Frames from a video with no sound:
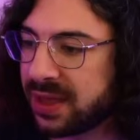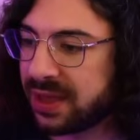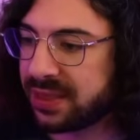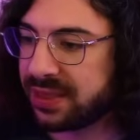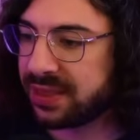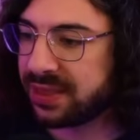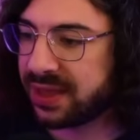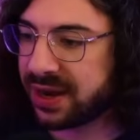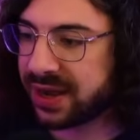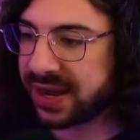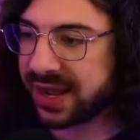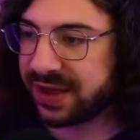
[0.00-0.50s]

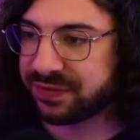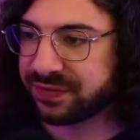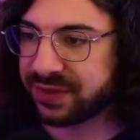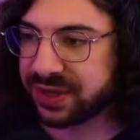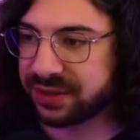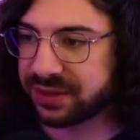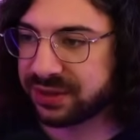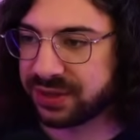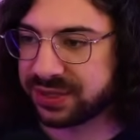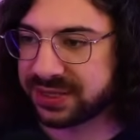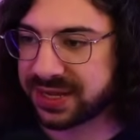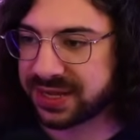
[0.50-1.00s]
Then I have
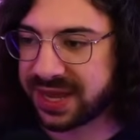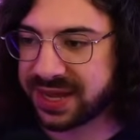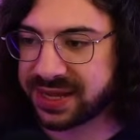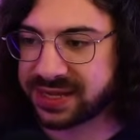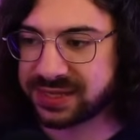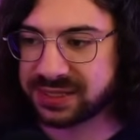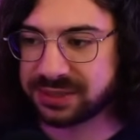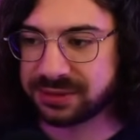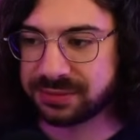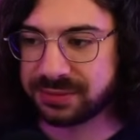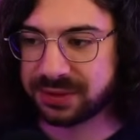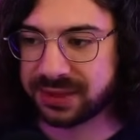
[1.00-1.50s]
like the
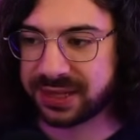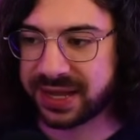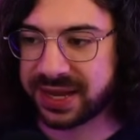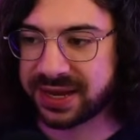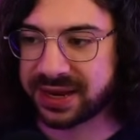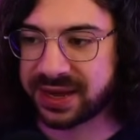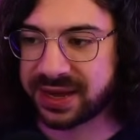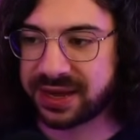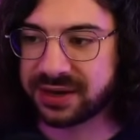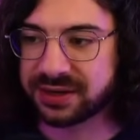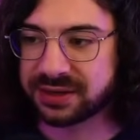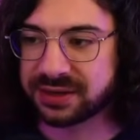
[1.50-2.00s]
days laid
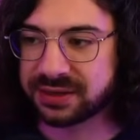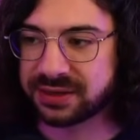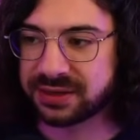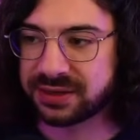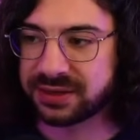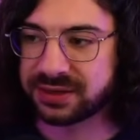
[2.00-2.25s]
out.